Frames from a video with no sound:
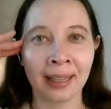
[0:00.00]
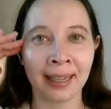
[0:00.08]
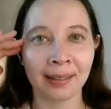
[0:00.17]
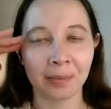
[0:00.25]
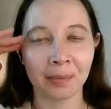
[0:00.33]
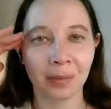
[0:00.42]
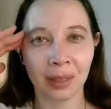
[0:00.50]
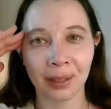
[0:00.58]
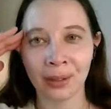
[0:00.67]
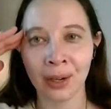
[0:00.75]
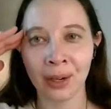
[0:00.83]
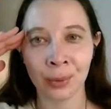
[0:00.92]
that
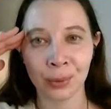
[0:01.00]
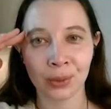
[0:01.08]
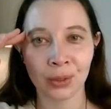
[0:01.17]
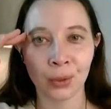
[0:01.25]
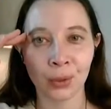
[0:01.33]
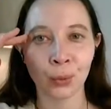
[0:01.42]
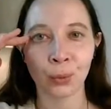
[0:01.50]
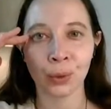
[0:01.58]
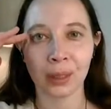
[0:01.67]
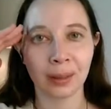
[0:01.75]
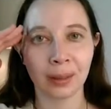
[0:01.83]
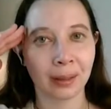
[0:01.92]
no
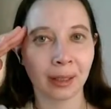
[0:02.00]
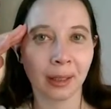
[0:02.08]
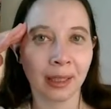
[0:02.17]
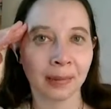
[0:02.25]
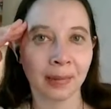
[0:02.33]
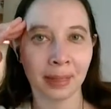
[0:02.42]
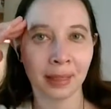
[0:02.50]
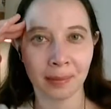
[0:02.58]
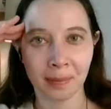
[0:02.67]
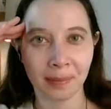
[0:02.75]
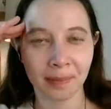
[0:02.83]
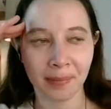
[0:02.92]
school club
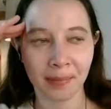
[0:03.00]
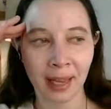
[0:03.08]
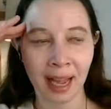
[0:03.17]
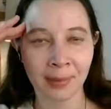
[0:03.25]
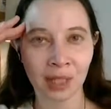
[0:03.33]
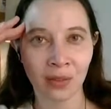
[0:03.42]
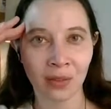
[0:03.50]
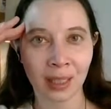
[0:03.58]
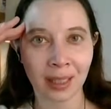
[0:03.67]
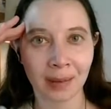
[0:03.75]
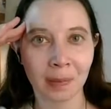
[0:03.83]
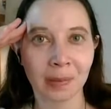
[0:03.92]

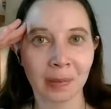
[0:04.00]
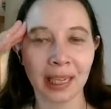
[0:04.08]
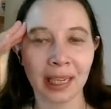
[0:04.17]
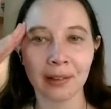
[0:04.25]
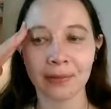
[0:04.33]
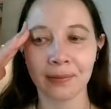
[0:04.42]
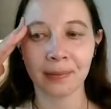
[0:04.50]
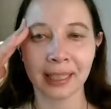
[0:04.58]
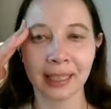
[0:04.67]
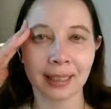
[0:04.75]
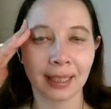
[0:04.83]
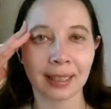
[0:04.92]
atmosphere life.
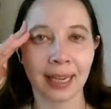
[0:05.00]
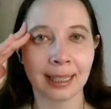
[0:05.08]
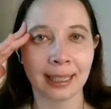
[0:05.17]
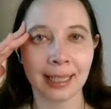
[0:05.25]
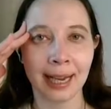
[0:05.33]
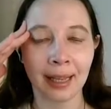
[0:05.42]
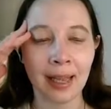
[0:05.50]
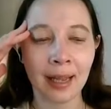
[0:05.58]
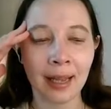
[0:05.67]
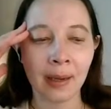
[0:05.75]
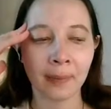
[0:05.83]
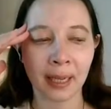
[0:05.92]
It's kind of sad.
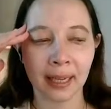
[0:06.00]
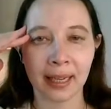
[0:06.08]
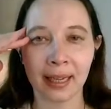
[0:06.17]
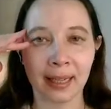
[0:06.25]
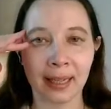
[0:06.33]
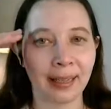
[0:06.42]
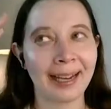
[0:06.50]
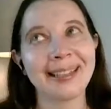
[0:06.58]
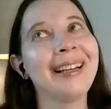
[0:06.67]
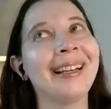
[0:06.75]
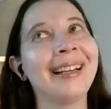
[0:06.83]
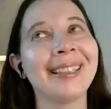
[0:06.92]
But yeah,
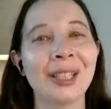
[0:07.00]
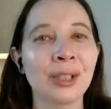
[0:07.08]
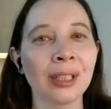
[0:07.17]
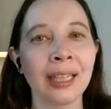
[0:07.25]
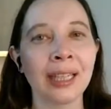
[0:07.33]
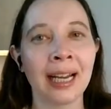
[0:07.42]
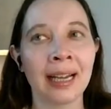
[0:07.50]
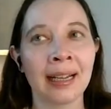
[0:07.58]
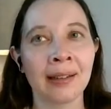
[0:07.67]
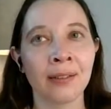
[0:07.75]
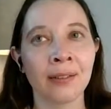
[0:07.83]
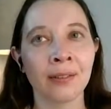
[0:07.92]
they usually
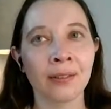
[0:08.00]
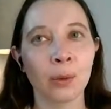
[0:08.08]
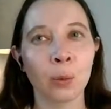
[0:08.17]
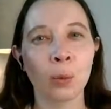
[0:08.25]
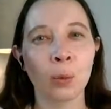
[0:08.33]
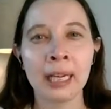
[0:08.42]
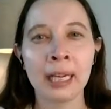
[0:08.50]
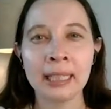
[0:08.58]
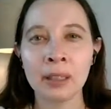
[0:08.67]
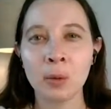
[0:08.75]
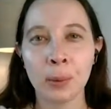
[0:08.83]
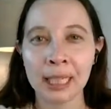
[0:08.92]
have one
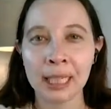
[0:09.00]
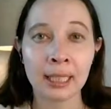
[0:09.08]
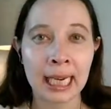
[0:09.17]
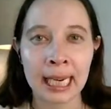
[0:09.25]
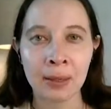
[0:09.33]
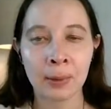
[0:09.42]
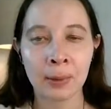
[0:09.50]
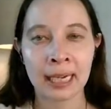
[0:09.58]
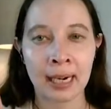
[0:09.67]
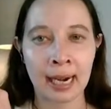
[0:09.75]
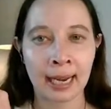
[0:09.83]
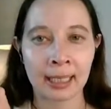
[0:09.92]
weekday
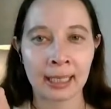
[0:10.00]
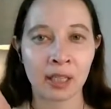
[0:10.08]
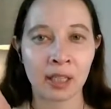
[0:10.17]
where I take